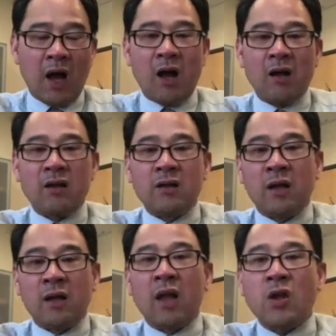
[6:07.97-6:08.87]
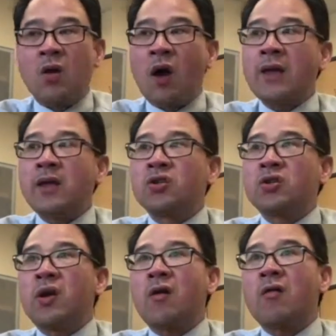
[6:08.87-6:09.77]
Uh, yeah, you know, I can
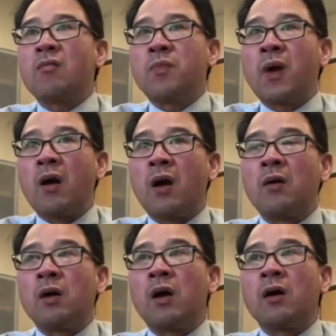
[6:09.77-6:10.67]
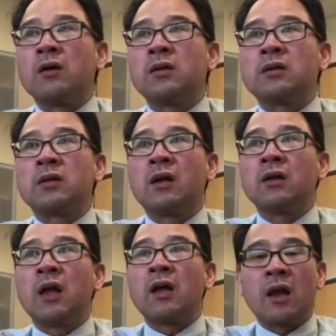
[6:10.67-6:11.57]
share uh,
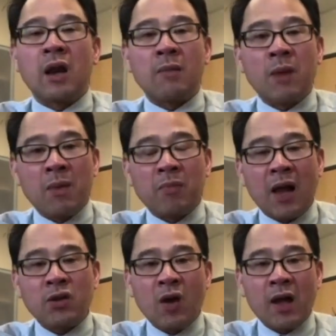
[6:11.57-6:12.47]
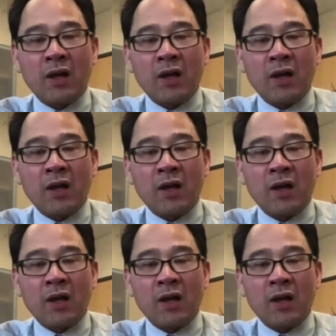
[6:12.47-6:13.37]
the, and I'm, I'm, glad you asked me about the
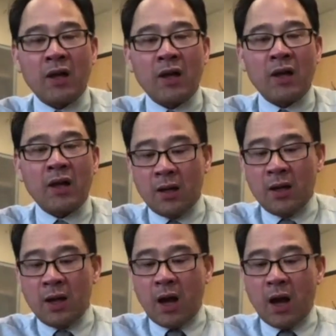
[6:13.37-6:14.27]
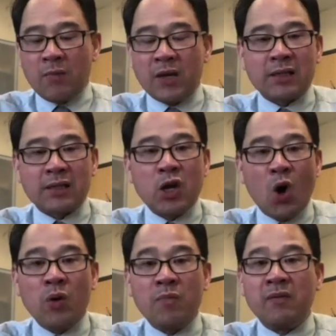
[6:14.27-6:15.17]
mask topic uh, because I
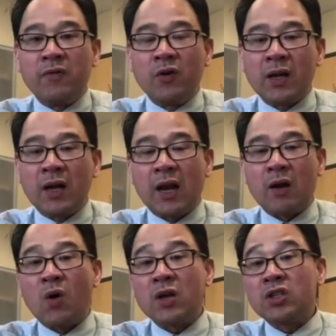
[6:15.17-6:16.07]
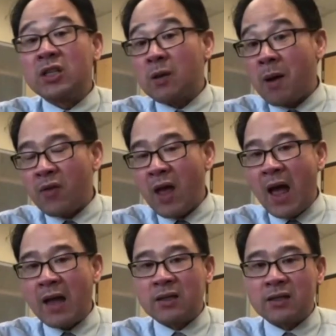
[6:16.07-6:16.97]
know we've been fielding a lot of questions about
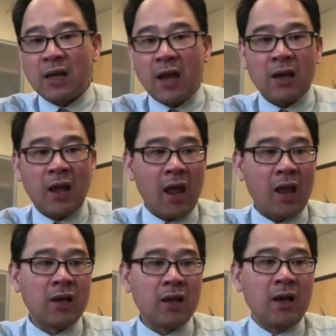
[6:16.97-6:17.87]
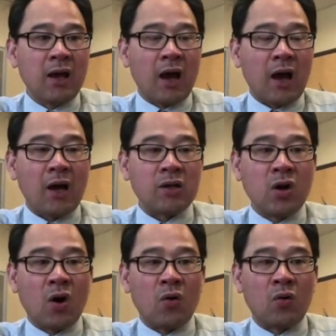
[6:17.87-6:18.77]
that to say, hey, uh,
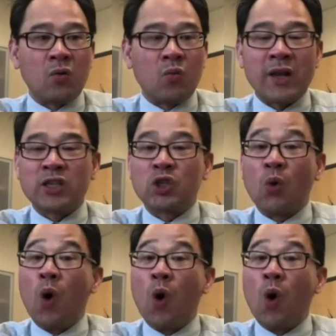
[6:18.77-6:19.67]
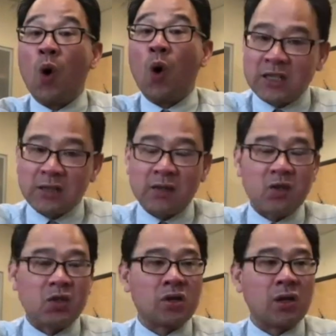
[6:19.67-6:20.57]
you know, what is the role of
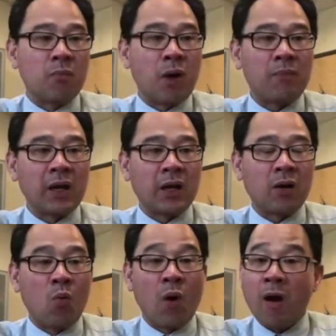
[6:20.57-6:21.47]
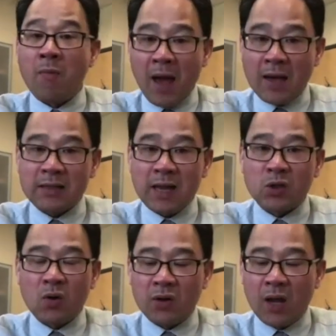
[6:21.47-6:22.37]
masks? Should the public wear a mask?
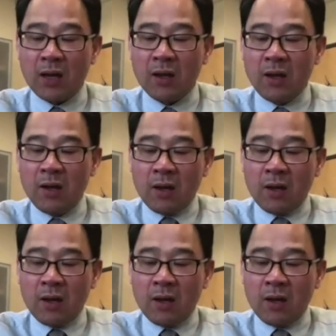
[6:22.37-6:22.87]
That sort of thing.